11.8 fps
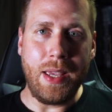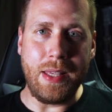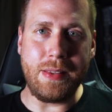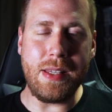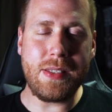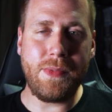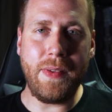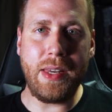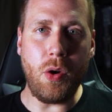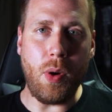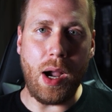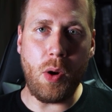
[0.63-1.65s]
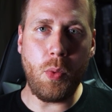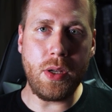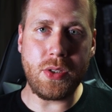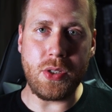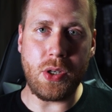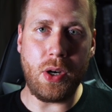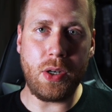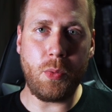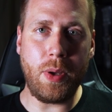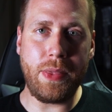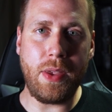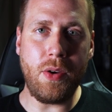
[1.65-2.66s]
In this video I want to talk
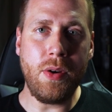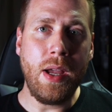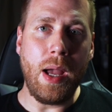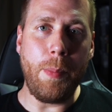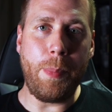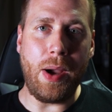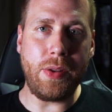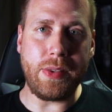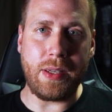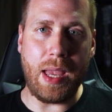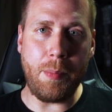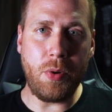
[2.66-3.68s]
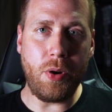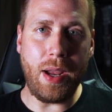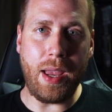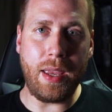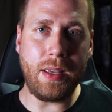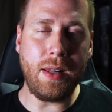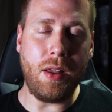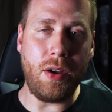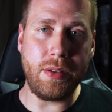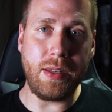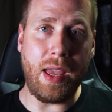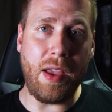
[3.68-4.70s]
with you about the camera angle
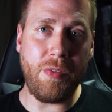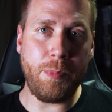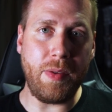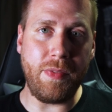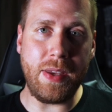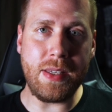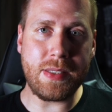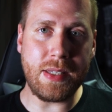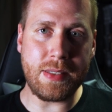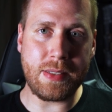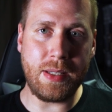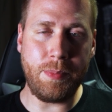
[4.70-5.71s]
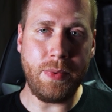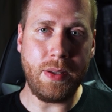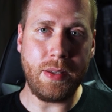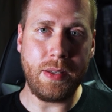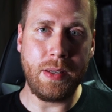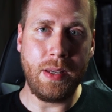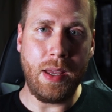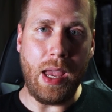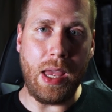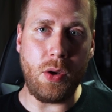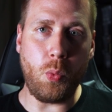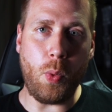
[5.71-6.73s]
on the FPV system
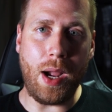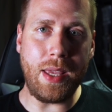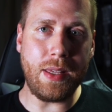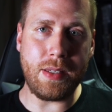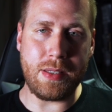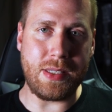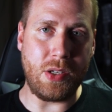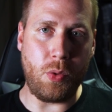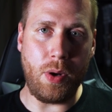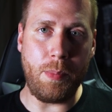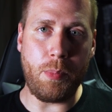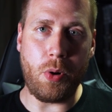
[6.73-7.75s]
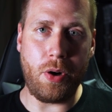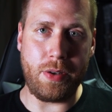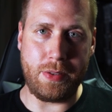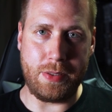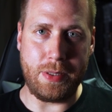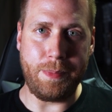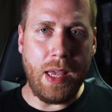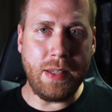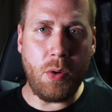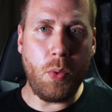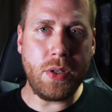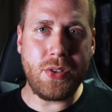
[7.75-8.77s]
and why it is so important. And
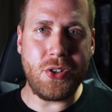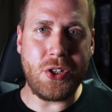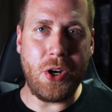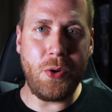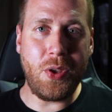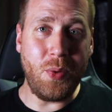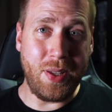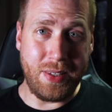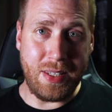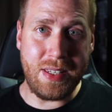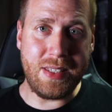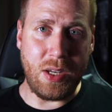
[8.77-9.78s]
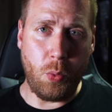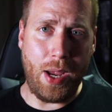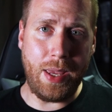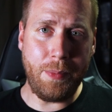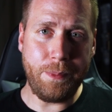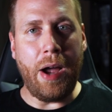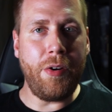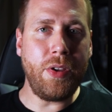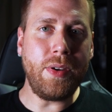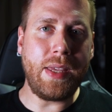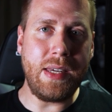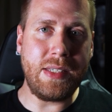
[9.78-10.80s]
I want to show you an easy way how
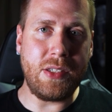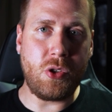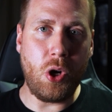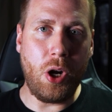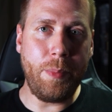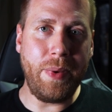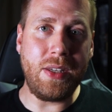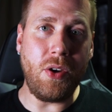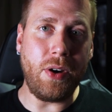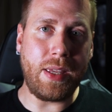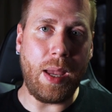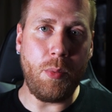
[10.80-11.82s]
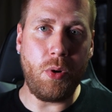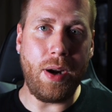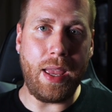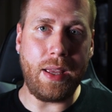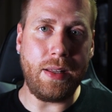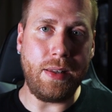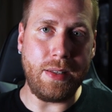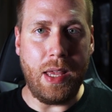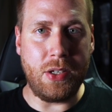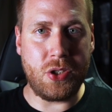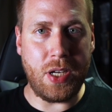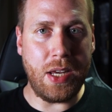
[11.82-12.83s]
you can determine your camera angle
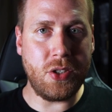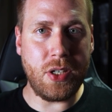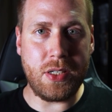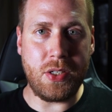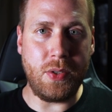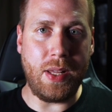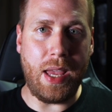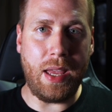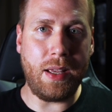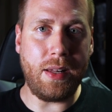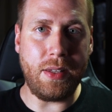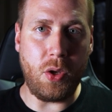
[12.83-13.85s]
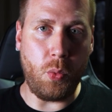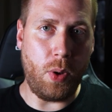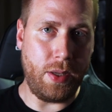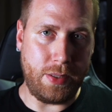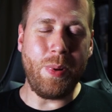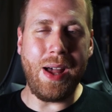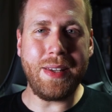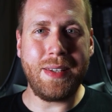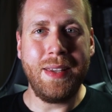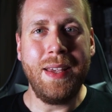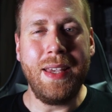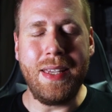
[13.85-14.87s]
and change it to the angle you want. But
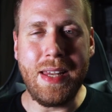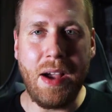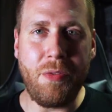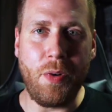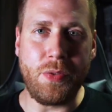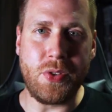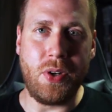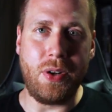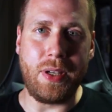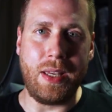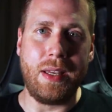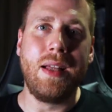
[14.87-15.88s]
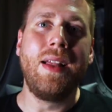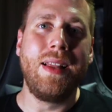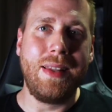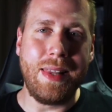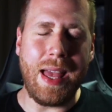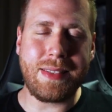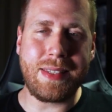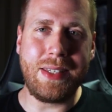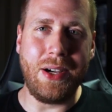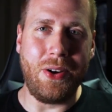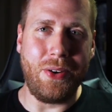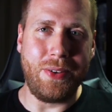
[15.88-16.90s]
enough of talking, let's go!